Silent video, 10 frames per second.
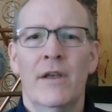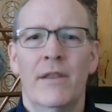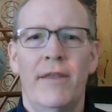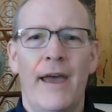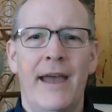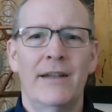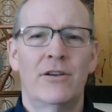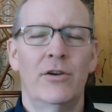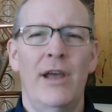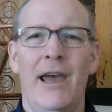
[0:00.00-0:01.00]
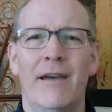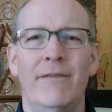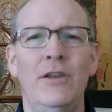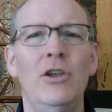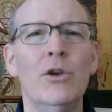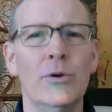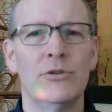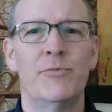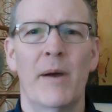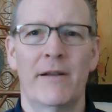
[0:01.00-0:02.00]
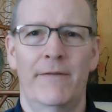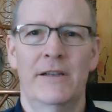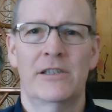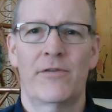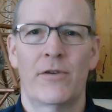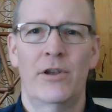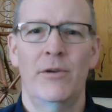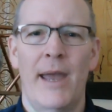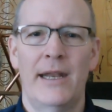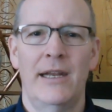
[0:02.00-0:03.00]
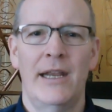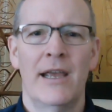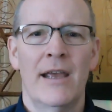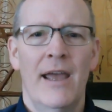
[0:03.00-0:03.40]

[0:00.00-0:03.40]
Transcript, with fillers: that could have huge benefits for humanity.